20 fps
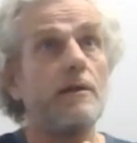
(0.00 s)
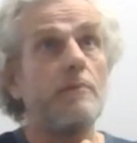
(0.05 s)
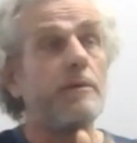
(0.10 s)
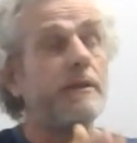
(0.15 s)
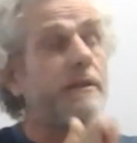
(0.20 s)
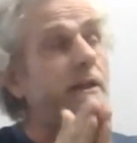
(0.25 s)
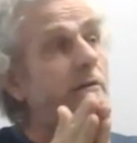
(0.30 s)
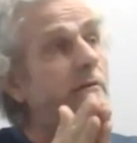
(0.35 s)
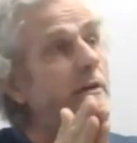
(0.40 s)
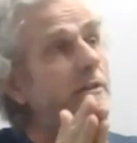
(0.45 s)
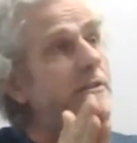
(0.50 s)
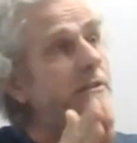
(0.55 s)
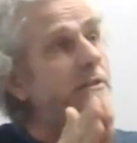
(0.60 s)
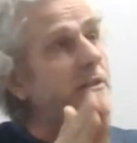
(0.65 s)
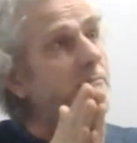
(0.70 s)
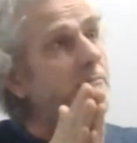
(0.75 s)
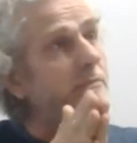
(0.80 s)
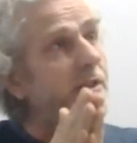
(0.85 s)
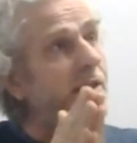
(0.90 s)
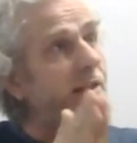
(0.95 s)
But there is
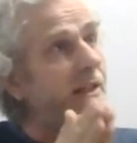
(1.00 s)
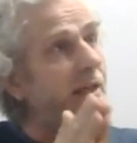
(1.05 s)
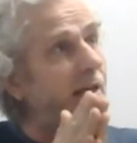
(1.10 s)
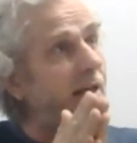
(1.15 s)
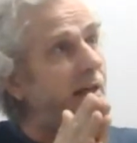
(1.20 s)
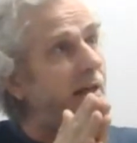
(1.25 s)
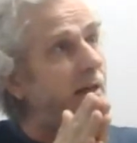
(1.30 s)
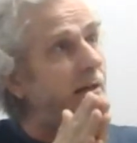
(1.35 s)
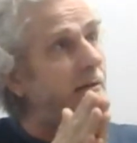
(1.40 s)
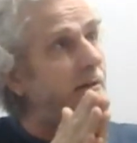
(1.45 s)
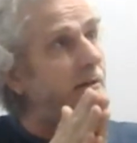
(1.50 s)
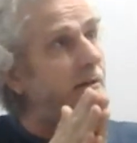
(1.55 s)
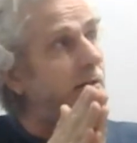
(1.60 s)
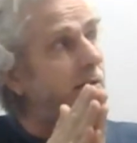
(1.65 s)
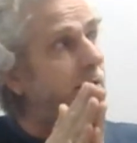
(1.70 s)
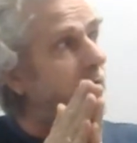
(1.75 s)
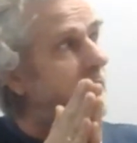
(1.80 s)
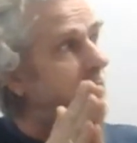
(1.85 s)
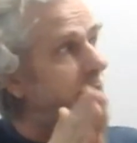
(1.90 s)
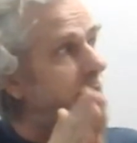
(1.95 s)
something there. There